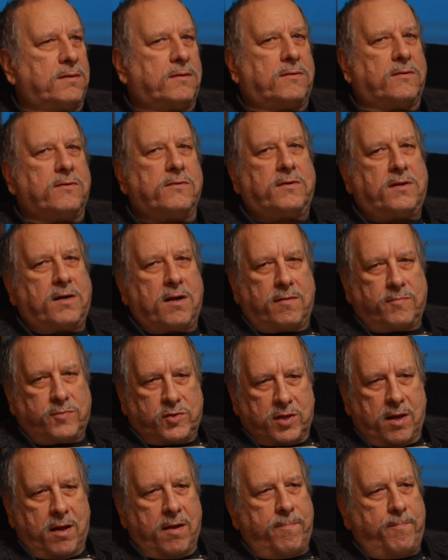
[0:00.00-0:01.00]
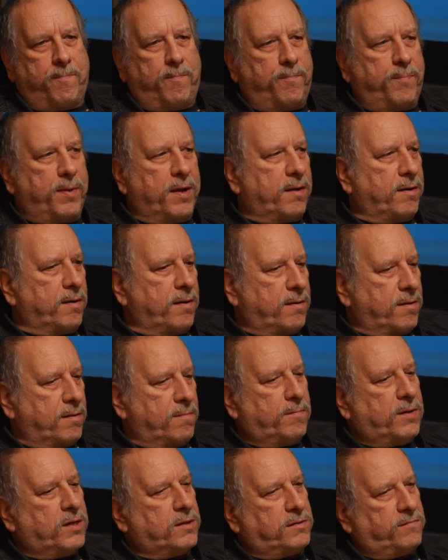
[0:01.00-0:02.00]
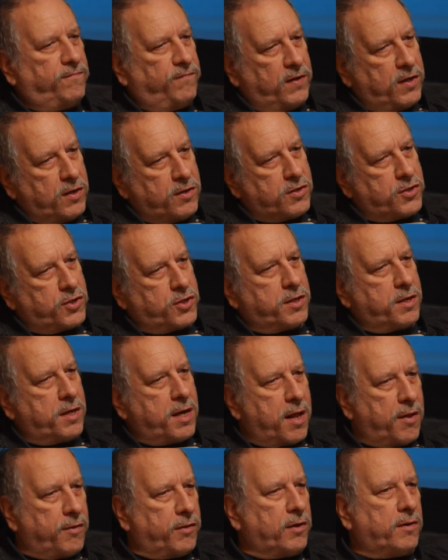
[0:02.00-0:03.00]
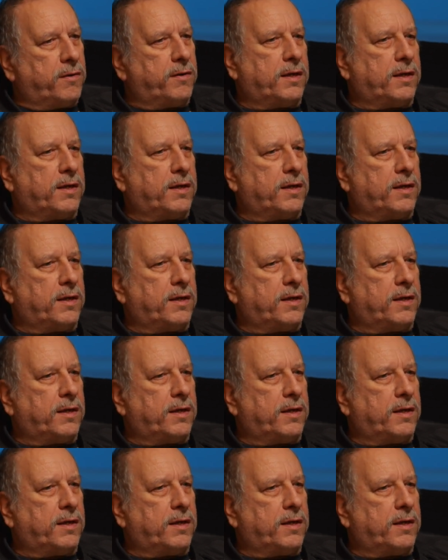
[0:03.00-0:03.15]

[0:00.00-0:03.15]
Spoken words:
who comes up and must finish another.